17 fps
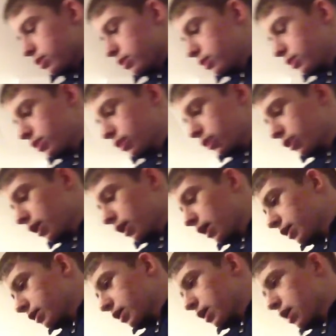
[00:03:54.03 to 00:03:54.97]
Such
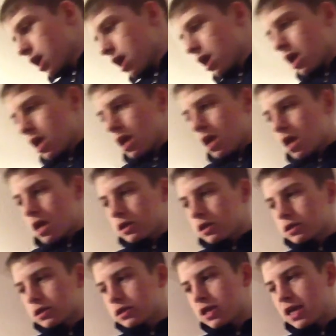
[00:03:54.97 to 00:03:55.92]
as
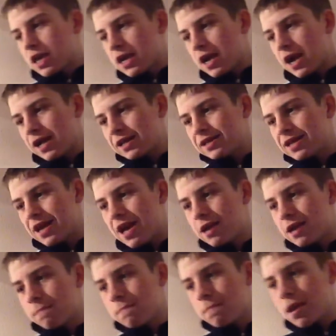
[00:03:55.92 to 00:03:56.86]
10 out of 10,
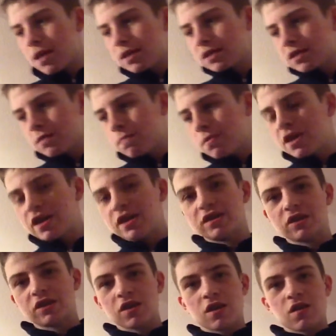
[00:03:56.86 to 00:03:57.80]
a
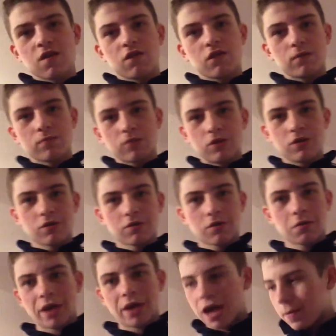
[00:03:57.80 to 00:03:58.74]
masterpiece from
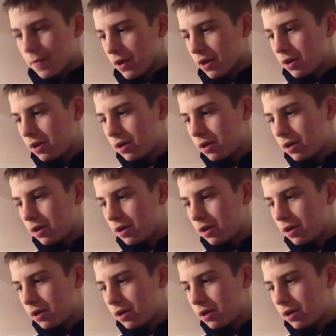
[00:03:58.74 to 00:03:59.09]
Eurogamer.